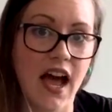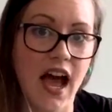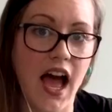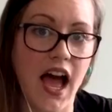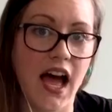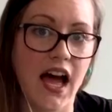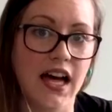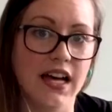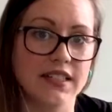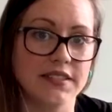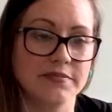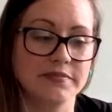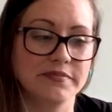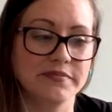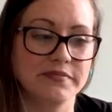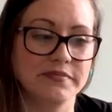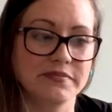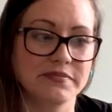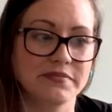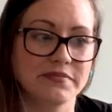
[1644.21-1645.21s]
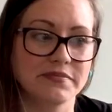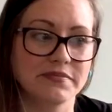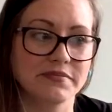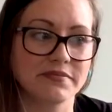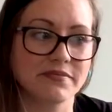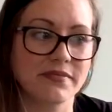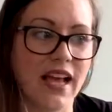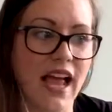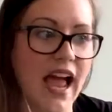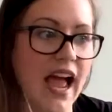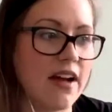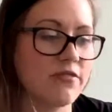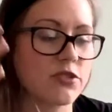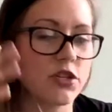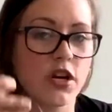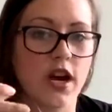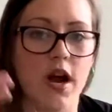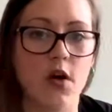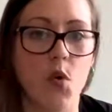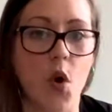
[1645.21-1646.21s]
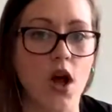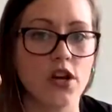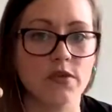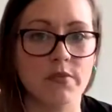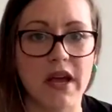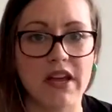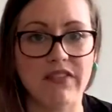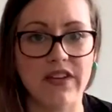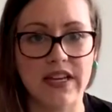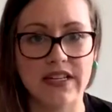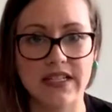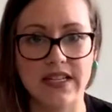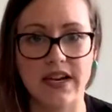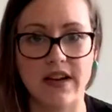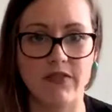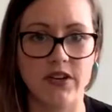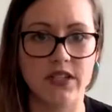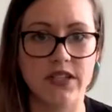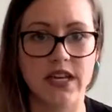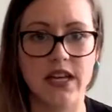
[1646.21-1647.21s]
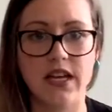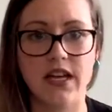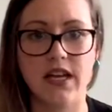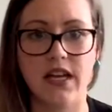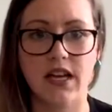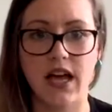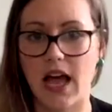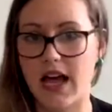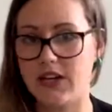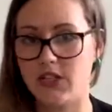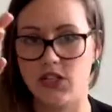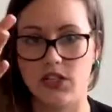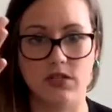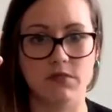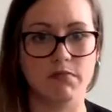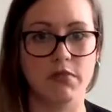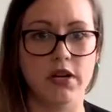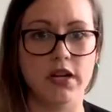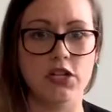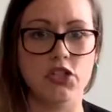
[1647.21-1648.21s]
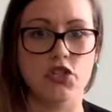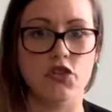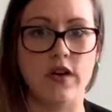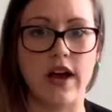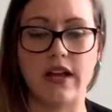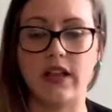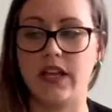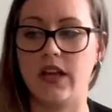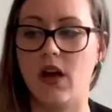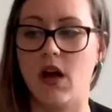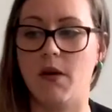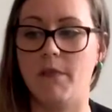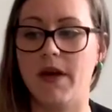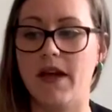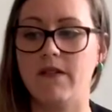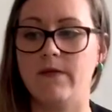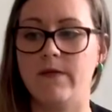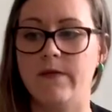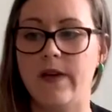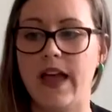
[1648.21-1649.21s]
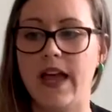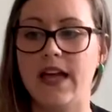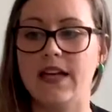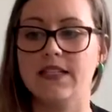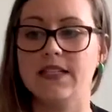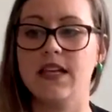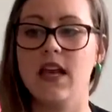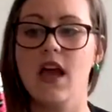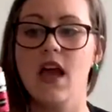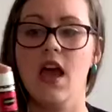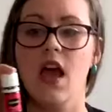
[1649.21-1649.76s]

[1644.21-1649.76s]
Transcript: After I wash my face and everything, I just put it directly on my face.